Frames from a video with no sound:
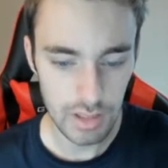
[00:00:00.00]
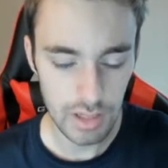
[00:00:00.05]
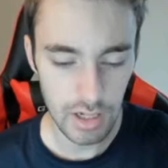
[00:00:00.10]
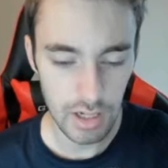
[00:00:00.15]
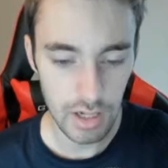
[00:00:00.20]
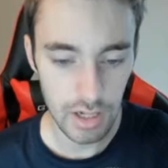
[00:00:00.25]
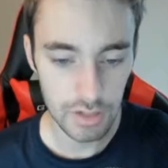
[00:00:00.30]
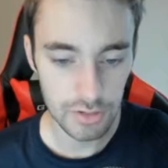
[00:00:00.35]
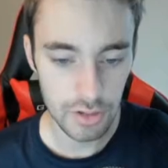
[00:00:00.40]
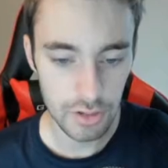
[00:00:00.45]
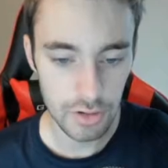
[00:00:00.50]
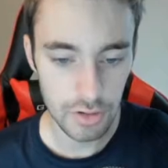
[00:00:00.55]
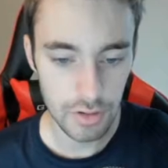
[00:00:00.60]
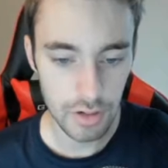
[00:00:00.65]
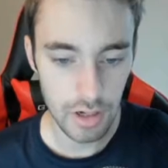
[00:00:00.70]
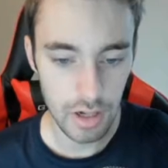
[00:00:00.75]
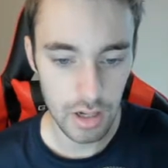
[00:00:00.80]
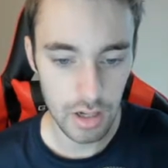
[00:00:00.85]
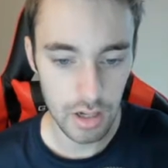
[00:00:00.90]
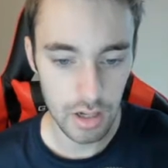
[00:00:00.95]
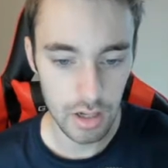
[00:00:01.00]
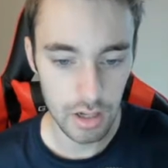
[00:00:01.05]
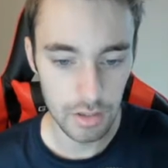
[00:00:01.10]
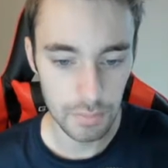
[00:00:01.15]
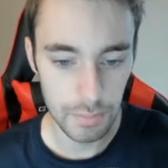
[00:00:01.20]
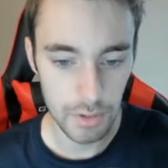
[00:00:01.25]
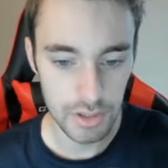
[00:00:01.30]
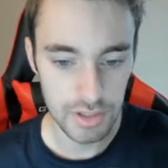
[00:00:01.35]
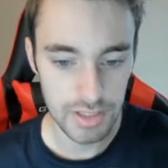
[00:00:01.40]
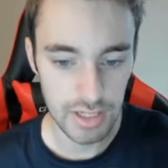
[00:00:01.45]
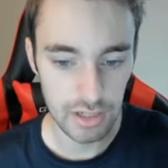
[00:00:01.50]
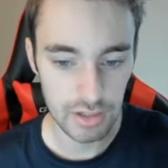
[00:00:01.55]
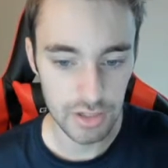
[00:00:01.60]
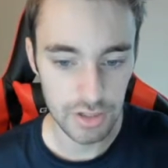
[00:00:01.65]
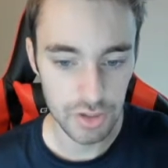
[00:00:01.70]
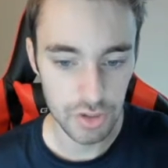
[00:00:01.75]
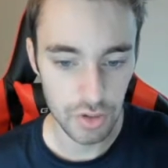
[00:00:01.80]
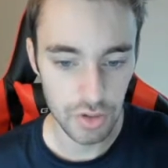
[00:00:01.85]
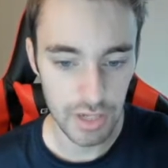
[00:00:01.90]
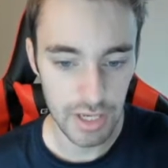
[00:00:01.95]
Another personality
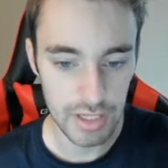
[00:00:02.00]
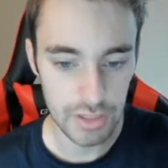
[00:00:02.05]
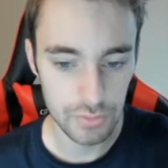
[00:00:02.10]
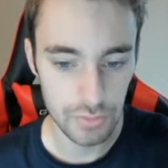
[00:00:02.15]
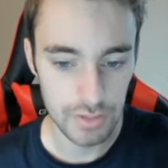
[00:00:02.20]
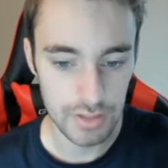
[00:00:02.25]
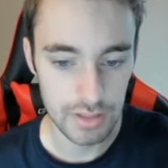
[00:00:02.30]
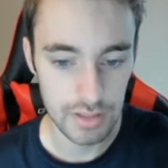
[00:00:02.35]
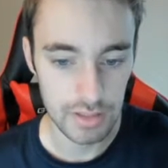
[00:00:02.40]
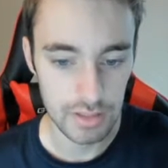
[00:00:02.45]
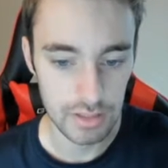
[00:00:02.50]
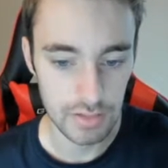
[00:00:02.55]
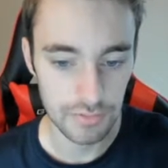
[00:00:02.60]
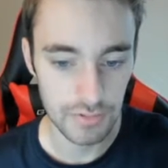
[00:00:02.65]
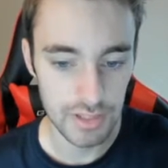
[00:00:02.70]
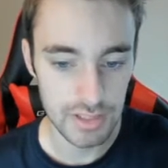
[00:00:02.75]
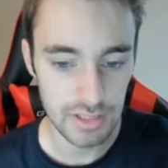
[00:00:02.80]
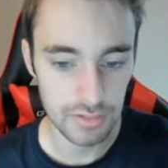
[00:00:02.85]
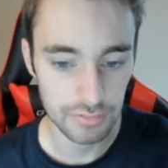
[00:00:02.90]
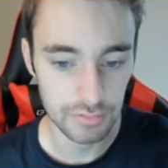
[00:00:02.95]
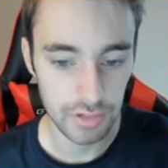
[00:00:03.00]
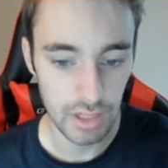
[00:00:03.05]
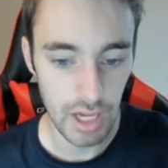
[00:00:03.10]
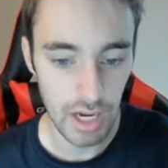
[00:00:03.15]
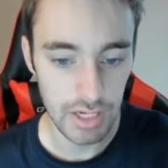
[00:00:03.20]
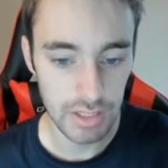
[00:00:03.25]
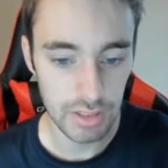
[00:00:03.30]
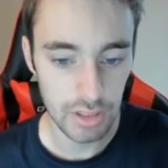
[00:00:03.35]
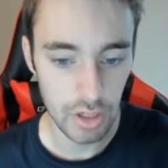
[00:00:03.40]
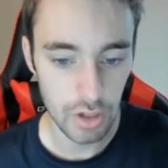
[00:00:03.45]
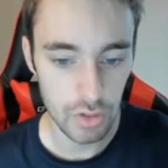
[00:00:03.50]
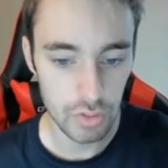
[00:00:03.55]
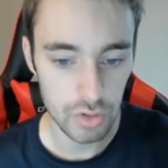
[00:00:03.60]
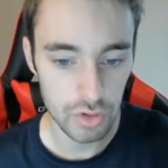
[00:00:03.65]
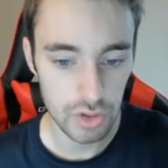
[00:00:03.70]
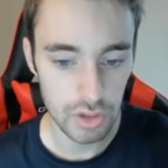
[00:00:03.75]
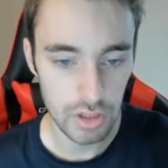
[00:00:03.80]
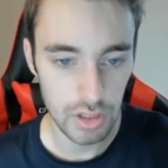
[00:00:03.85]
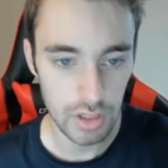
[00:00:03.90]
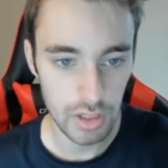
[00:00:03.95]
showcase was the defensive line
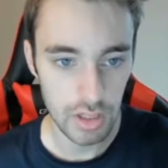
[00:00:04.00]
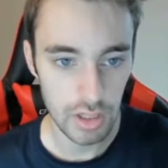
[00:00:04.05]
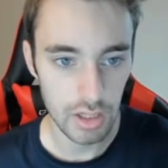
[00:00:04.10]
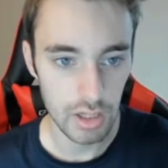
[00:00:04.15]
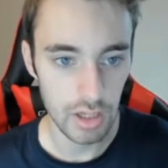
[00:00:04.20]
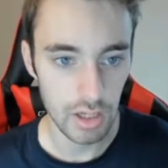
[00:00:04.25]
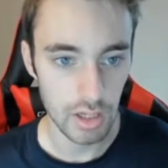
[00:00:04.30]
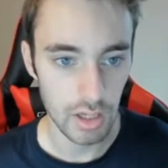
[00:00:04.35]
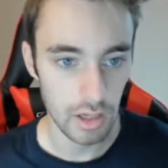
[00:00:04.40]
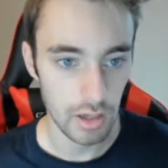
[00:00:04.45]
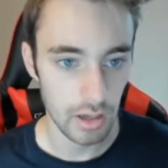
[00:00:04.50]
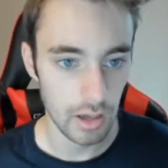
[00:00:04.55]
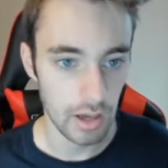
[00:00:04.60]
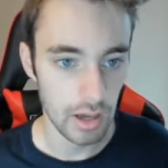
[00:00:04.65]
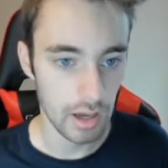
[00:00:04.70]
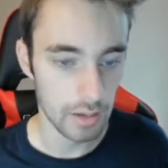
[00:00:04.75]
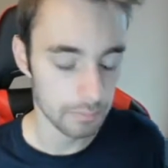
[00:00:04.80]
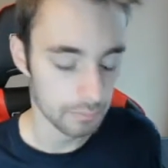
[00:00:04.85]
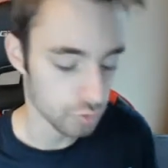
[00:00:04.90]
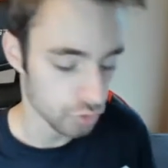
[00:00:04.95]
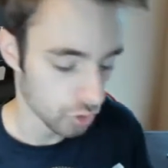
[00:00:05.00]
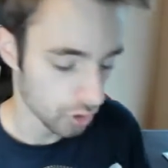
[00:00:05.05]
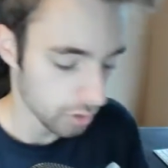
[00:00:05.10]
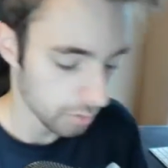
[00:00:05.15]
coach. I'm drawing a